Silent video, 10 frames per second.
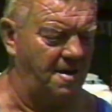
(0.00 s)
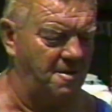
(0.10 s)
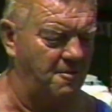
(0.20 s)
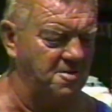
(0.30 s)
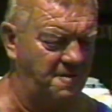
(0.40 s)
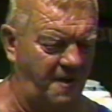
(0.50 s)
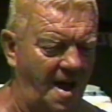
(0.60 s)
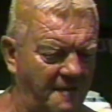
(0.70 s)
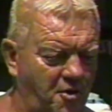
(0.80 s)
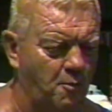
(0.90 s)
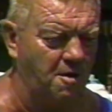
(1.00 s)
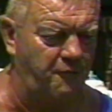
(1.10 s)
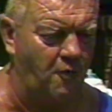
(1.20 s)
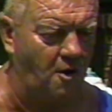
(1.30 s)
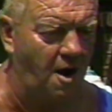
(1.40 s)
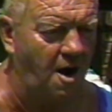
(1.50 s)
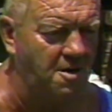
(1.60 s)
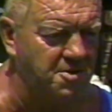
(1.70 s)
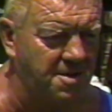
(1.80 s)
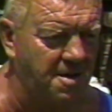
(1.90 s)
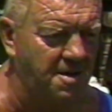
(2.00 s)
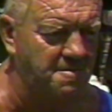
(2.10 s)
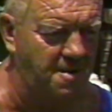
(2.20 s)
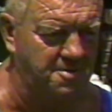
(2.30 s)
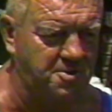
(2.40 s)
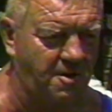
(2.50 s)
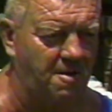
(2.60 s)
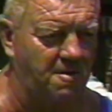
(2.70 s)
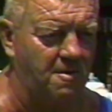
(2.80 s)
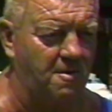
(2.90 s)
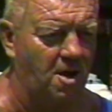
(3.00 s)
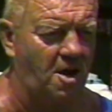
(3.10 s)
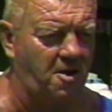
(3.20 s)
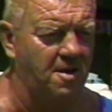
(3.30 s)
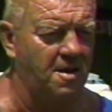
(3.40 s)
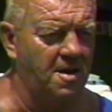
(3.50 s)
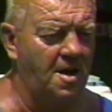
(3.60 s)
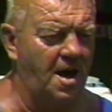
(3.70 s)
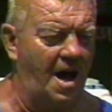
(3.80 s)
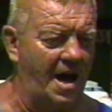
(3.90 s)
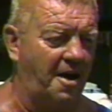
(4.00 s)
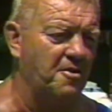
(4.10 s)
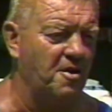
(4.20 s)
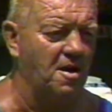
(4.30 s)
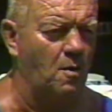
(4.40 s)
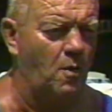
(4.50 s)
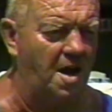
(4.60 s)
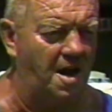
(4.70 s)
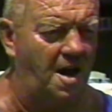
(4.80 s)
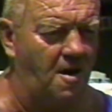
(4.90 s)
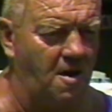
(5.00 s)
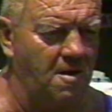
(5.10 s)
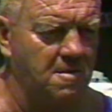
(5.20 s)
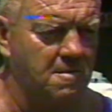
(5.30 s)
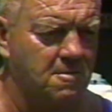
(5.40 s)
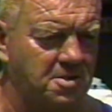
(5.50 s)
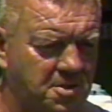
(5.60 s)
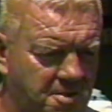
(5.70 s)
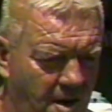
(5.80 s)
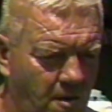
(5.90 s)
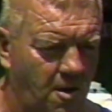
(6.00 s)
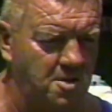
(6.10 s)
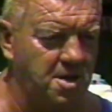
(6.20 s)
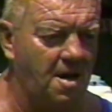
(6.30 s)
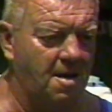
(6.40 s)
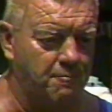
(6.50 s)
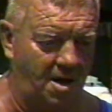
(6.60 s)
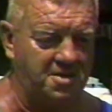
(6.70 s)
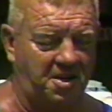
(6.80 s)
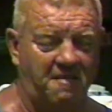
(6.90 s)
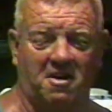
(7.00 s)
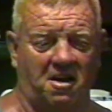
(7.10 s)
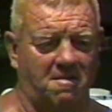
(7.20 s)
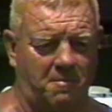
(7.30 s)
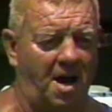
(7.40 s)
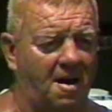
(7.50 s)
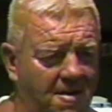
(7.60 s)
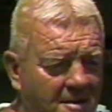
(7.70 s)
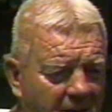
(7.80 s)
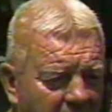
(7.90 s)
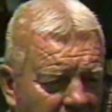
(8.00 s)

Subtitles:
other words, if I have to work 4 hours to get a certain look, I can do it in 1 hour with steroids. Plus, even look better than